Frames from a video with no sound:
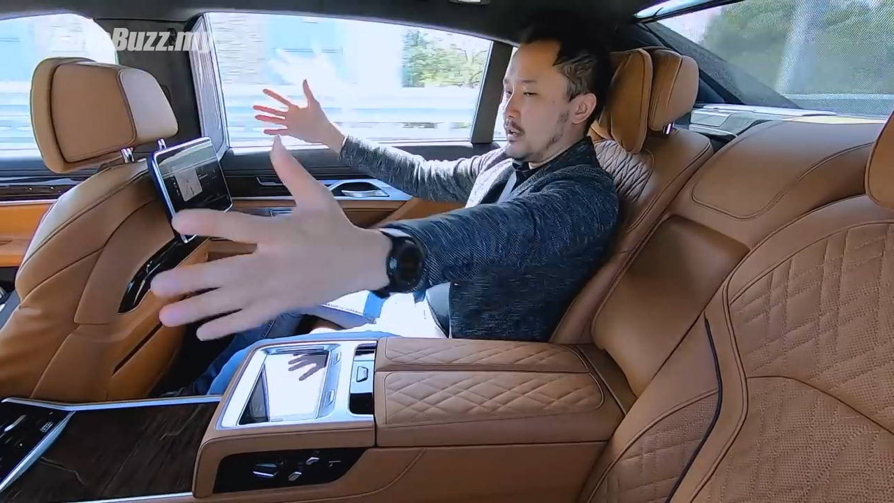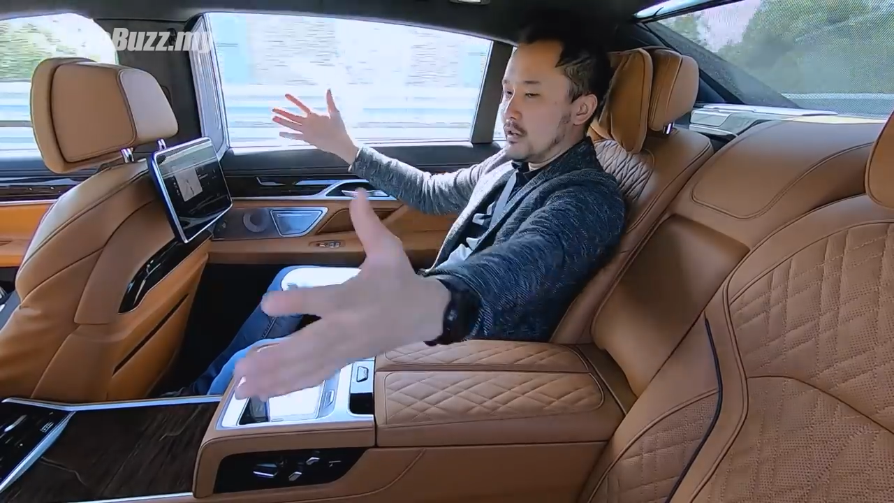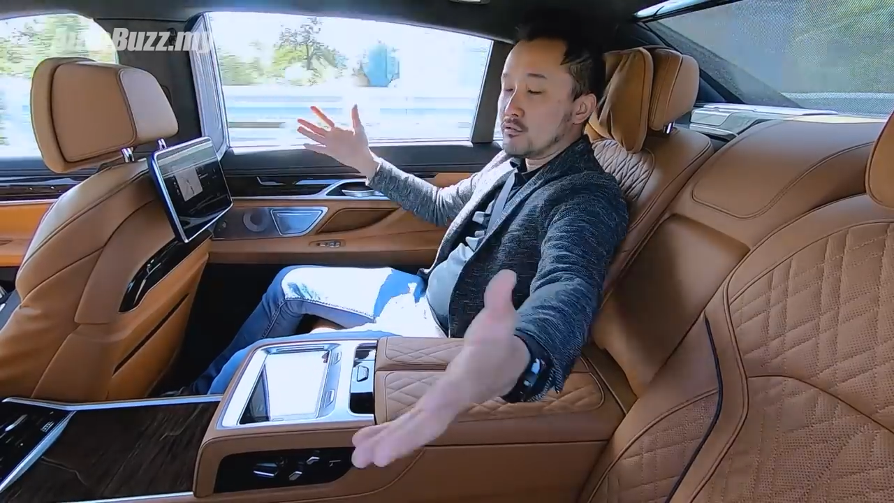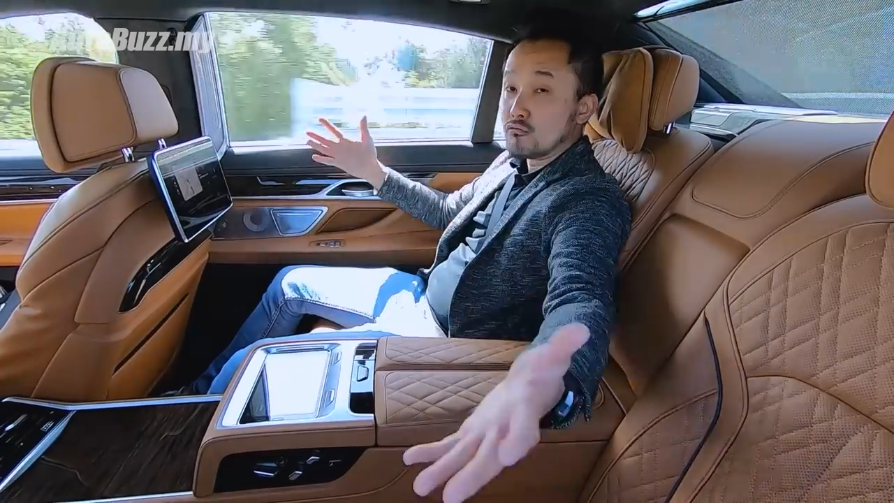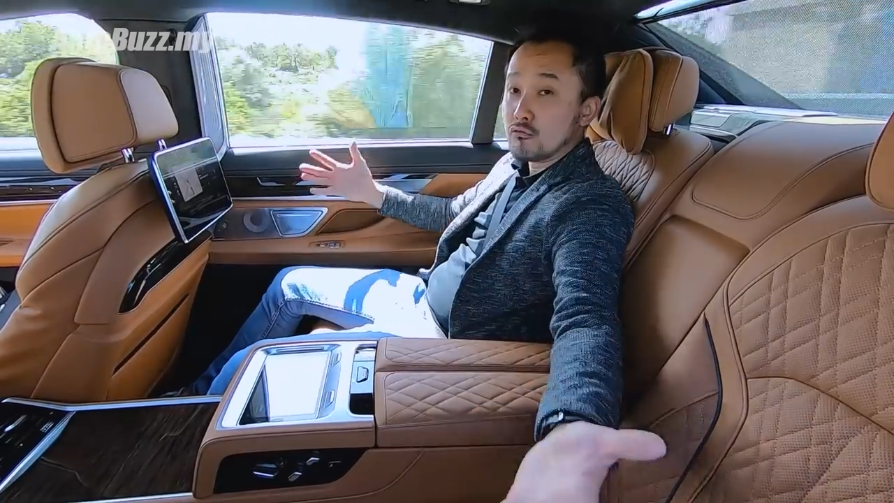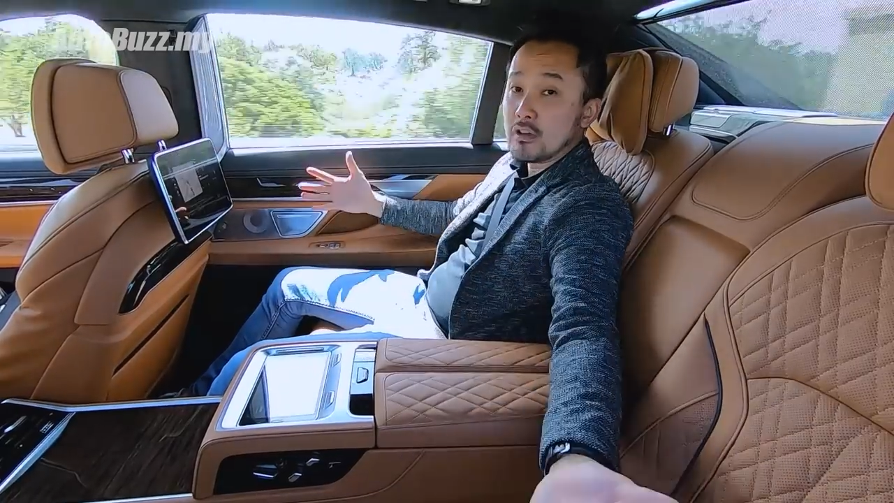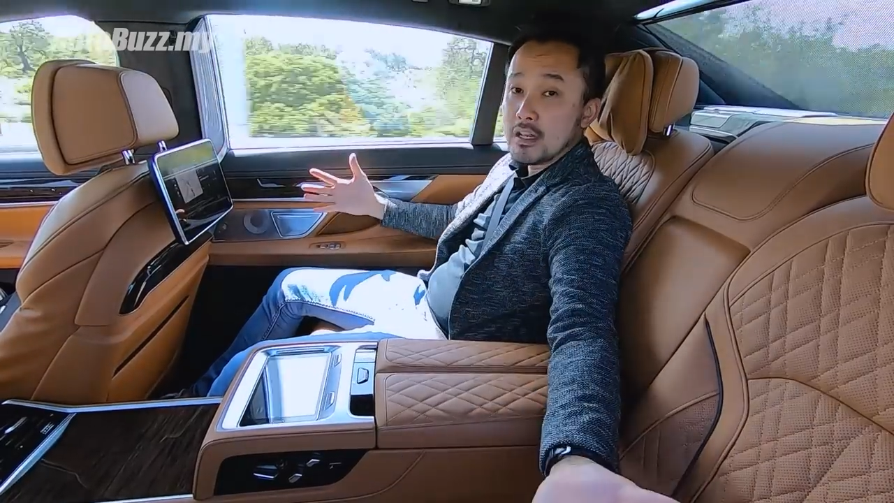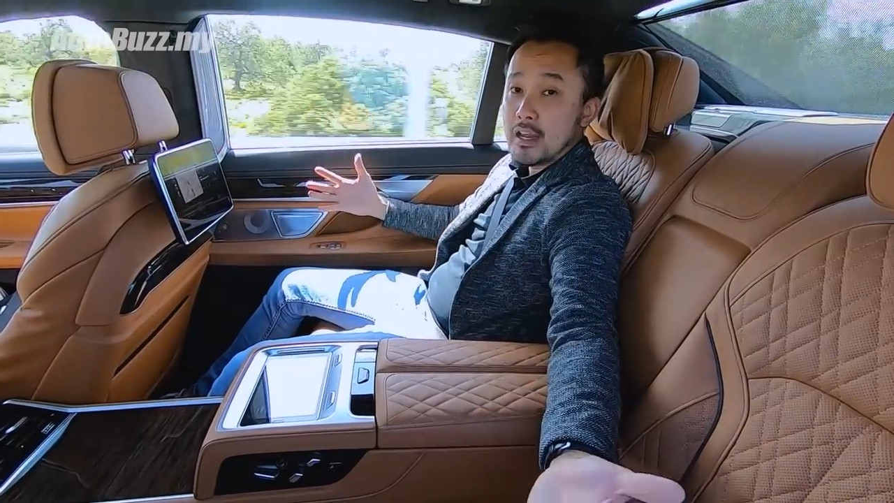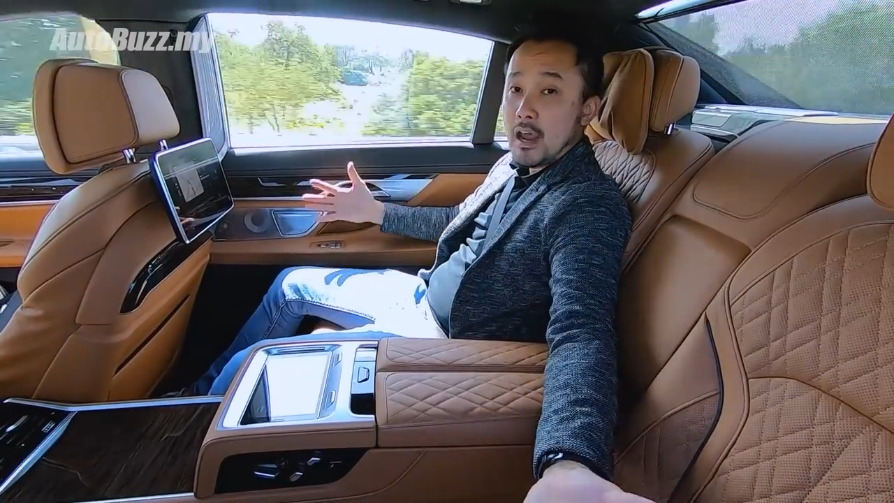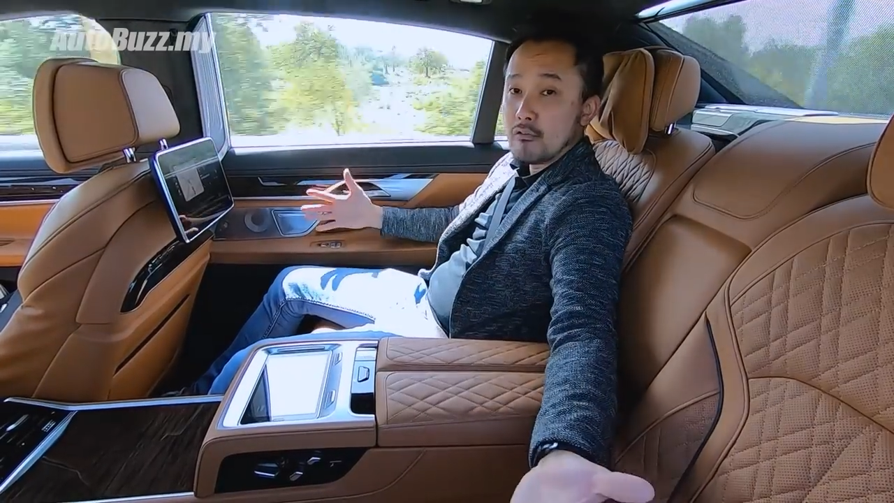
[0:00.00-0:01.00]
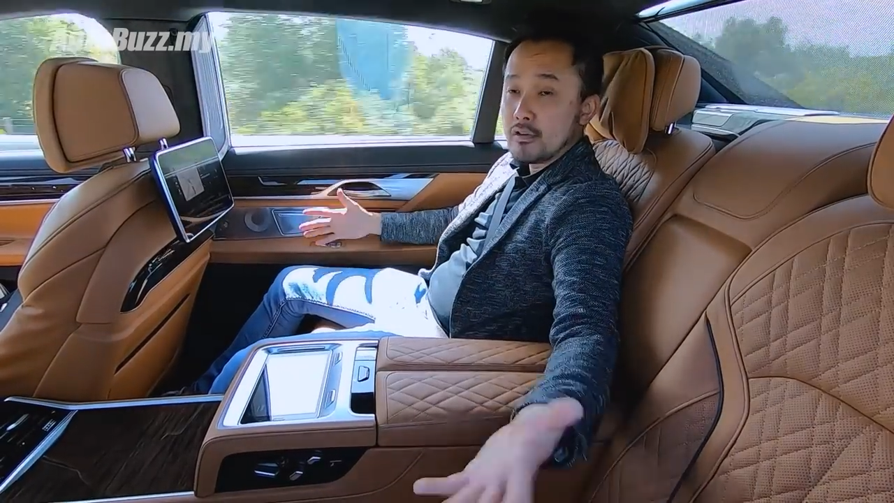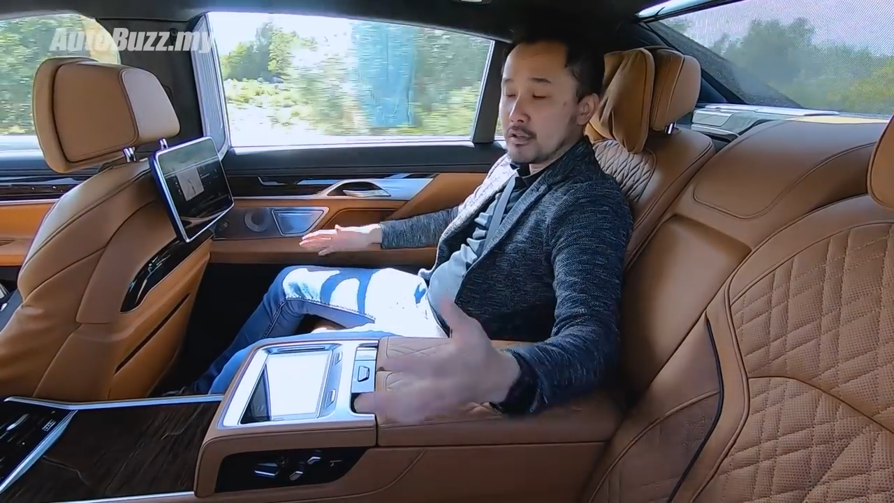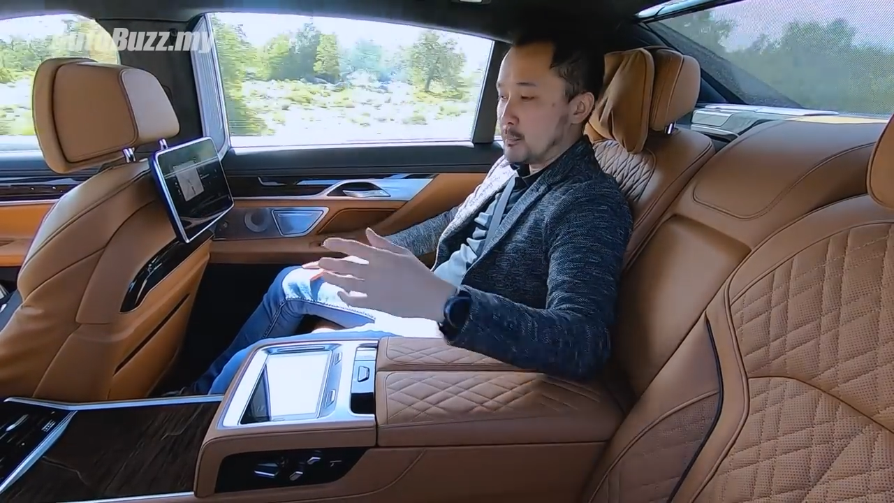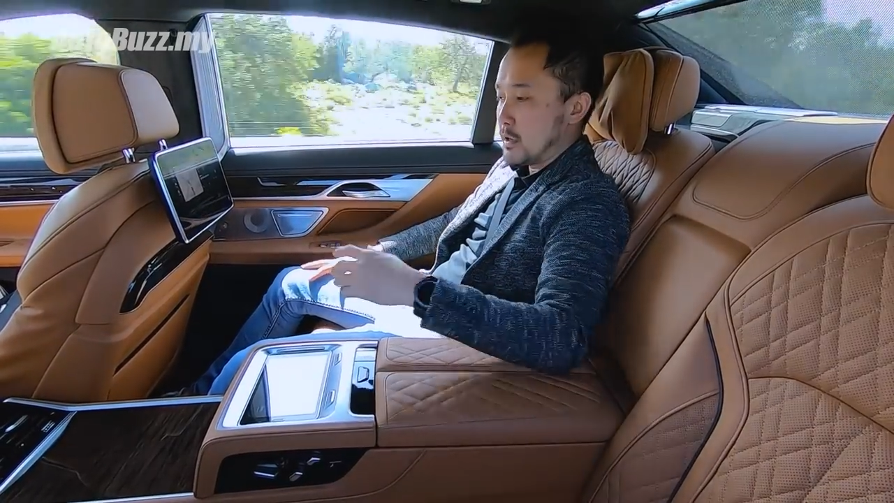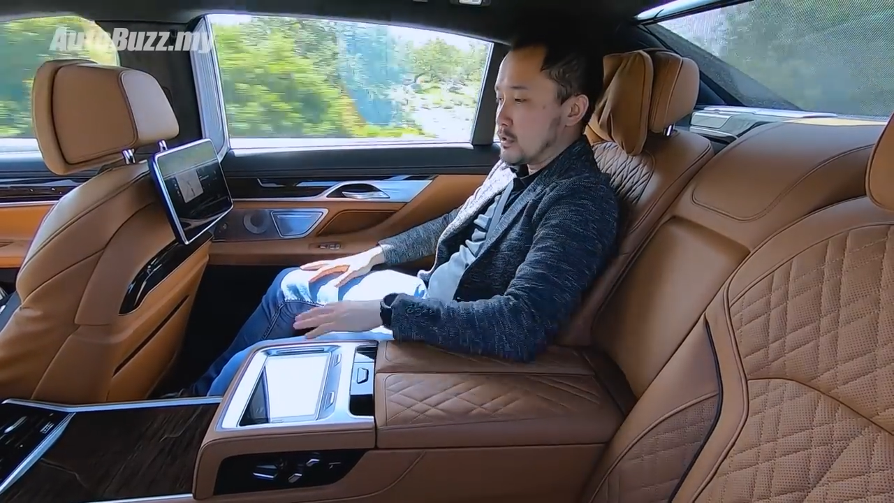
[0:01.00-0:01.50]
it is really airy
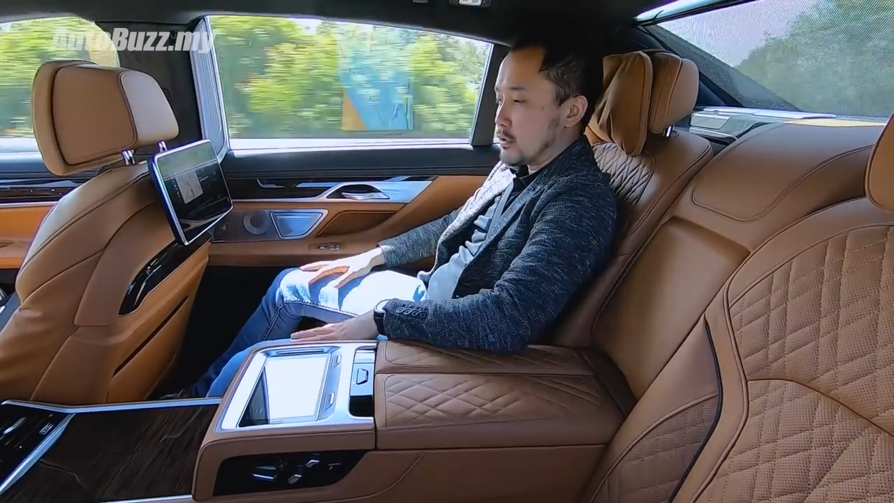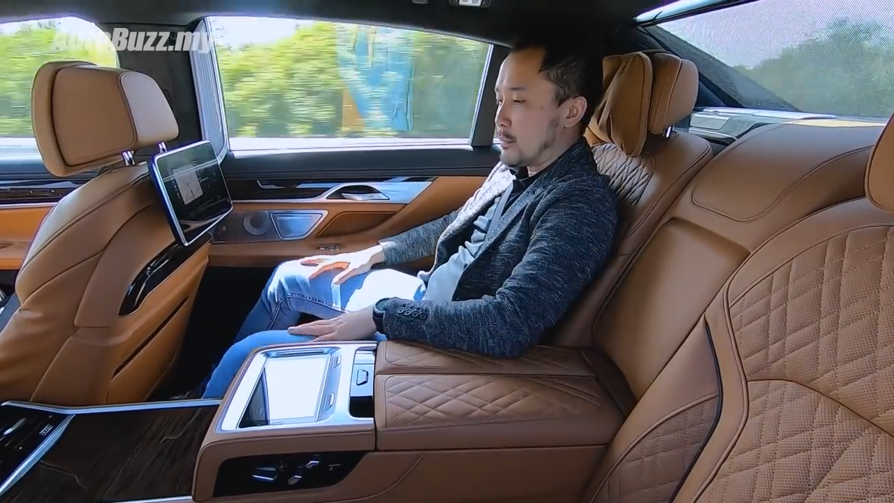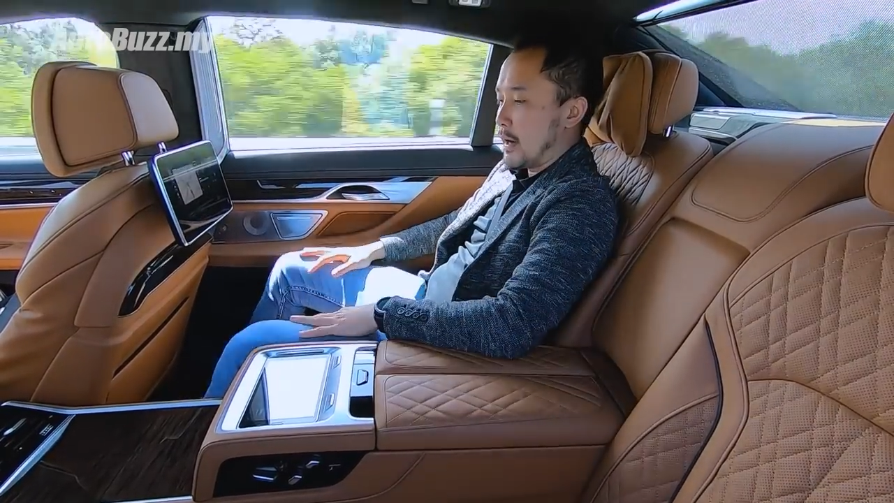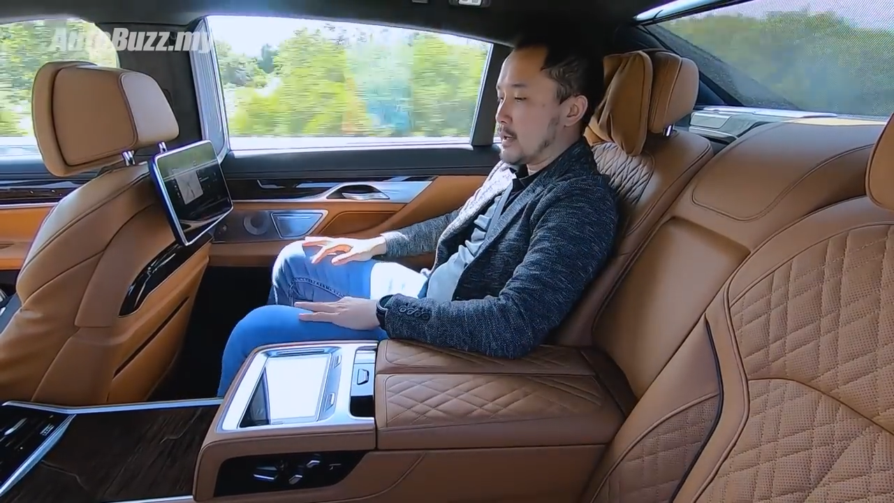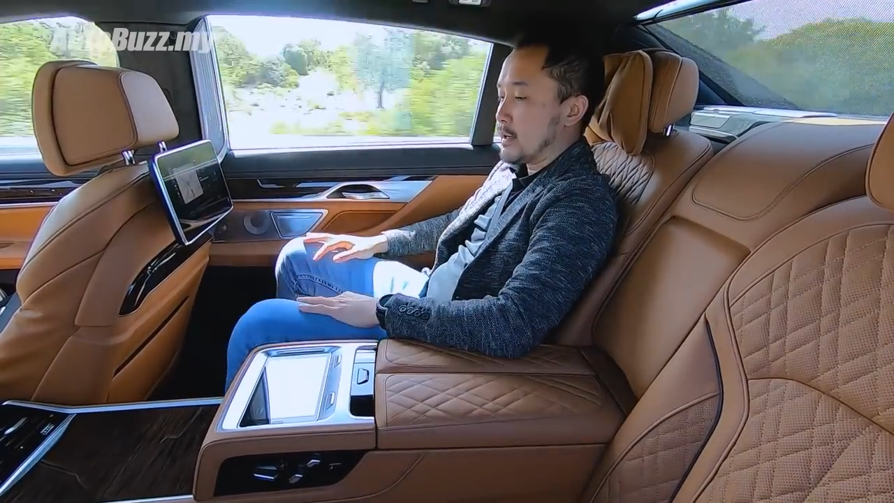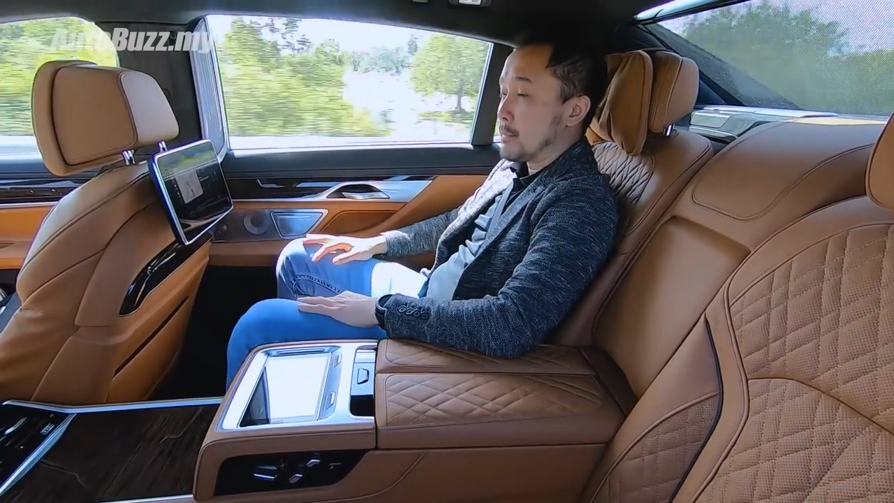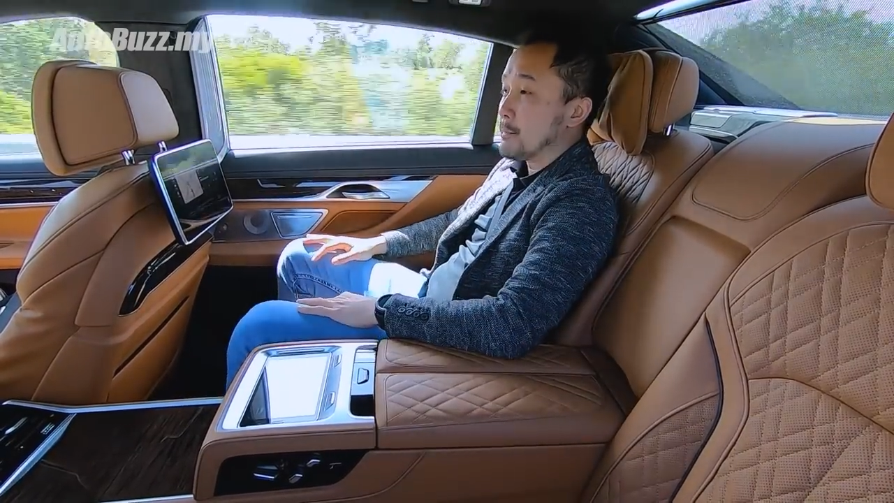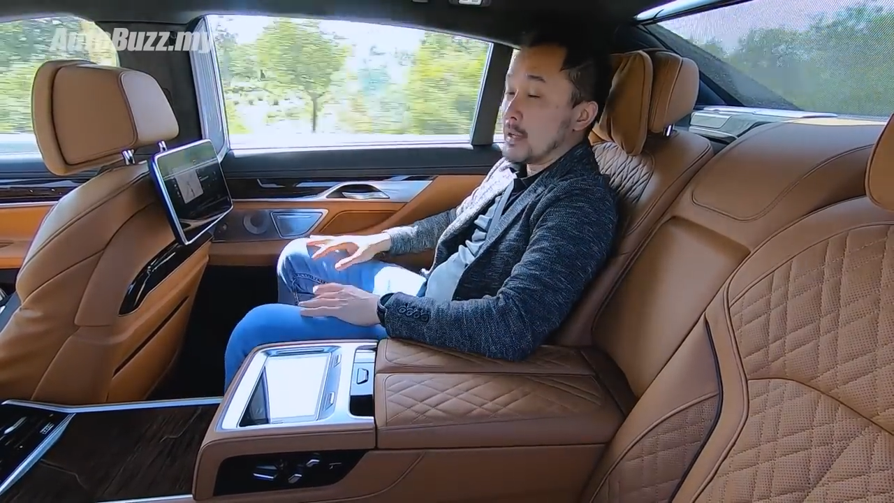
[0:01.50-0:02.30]
and spacious back here.